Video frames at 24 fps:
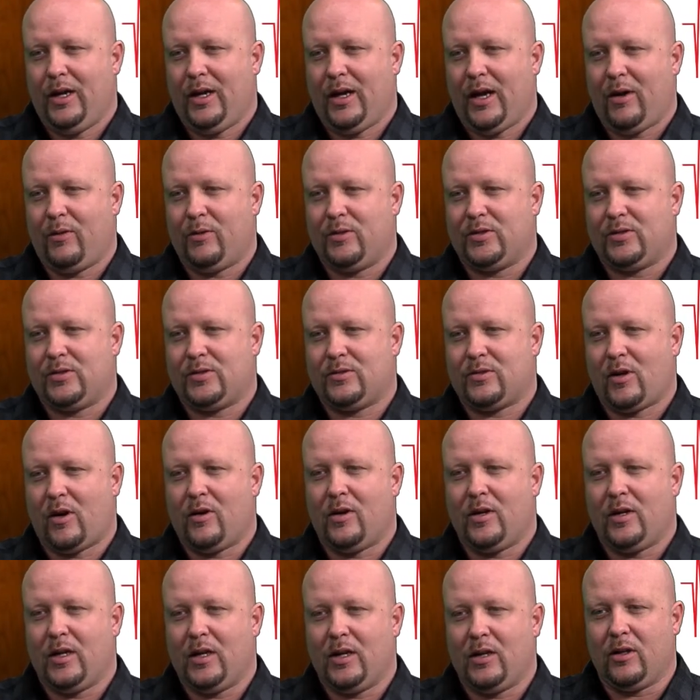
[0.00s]
I was
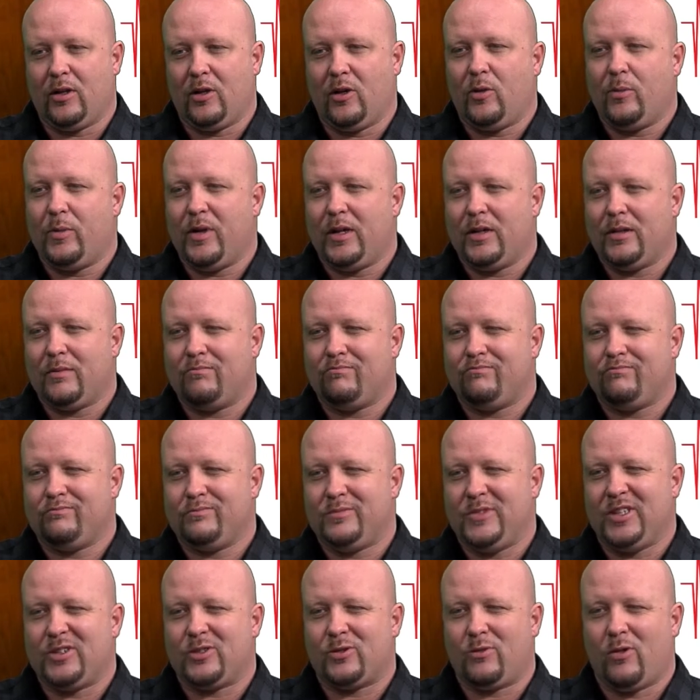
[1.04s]
starting to little bit
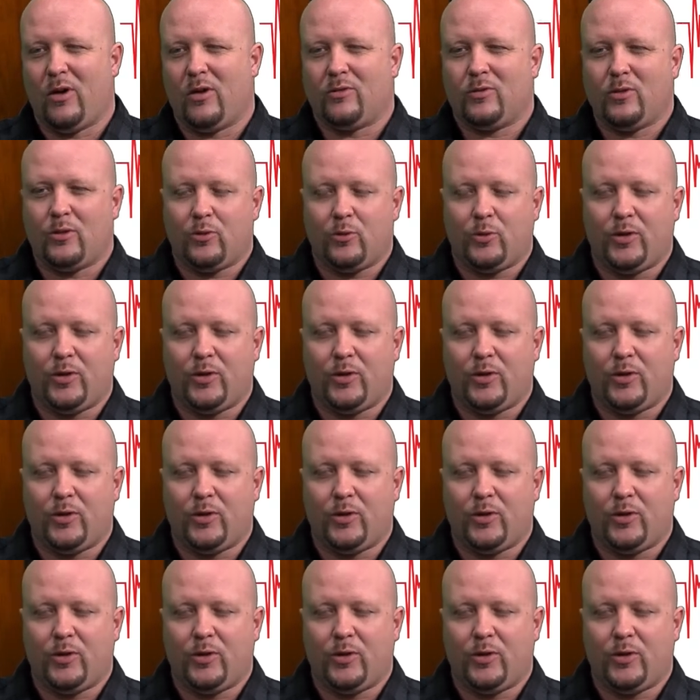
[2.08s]
disgruntled